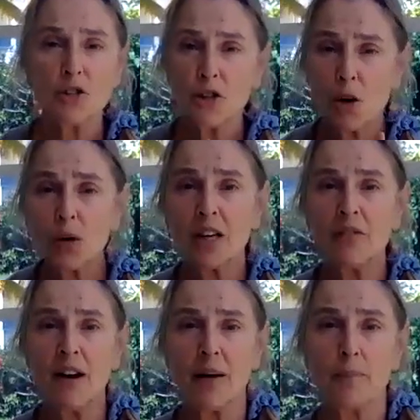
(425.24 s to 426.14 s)
Don't
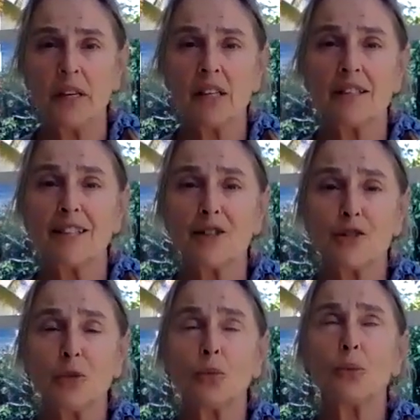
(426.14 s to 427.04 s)
give up because these
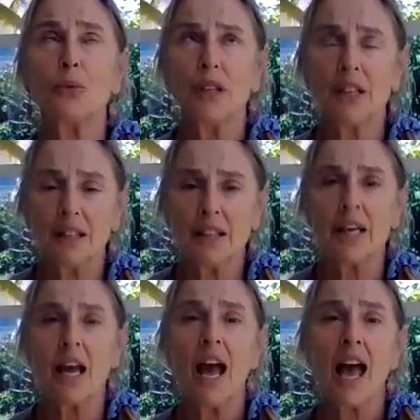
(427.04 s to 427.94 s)
are
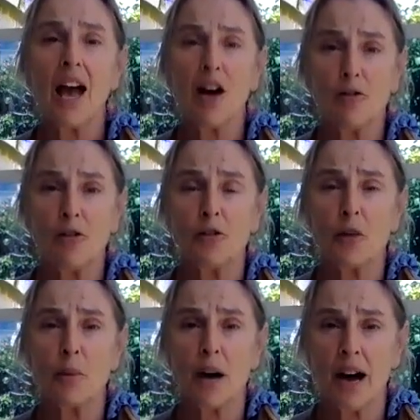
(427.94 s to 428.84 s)
really helpful for
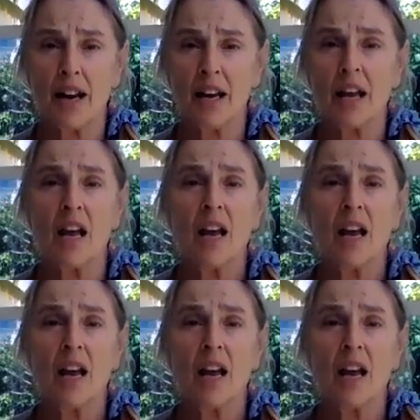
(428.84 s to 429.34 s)
the body.